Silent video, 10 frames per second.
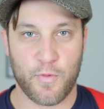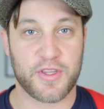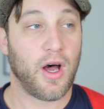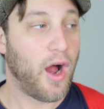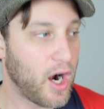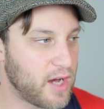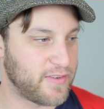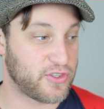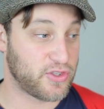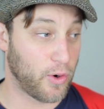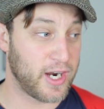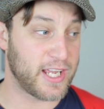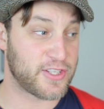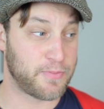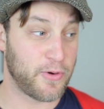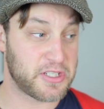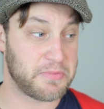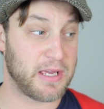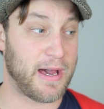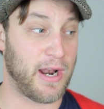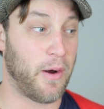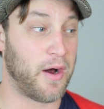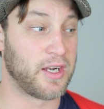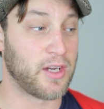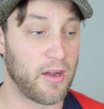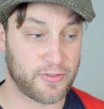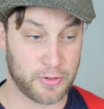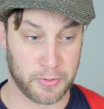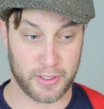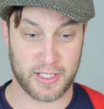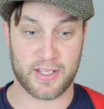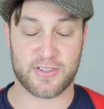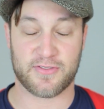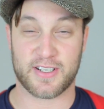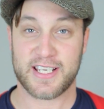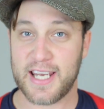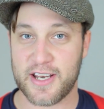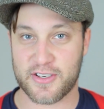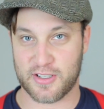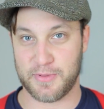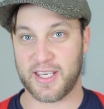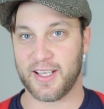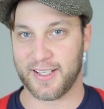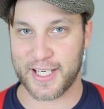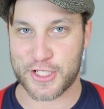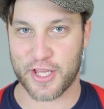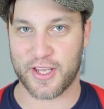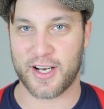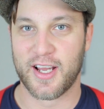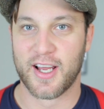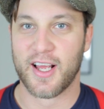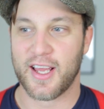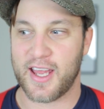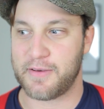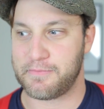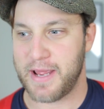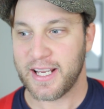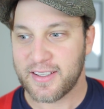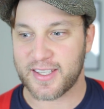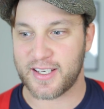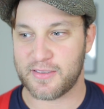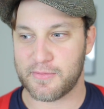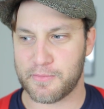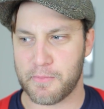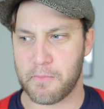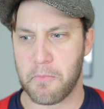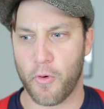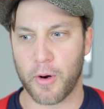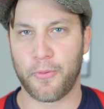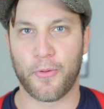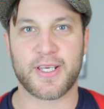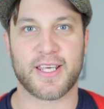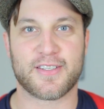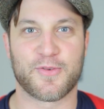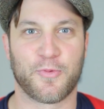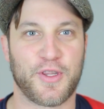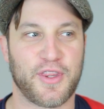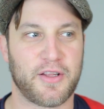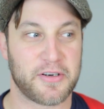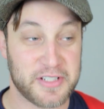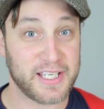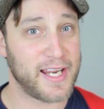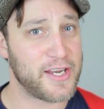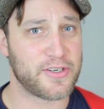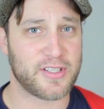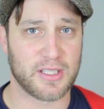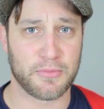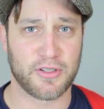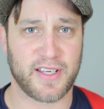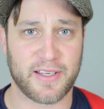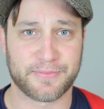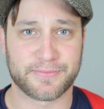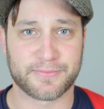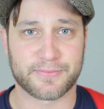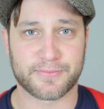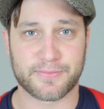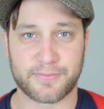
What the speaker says: And when the heart of a story is supposed to be about how uncomfortable it is for teenagers to be killing each other, it makes it more poignant when there are teenagers in the movie. I don't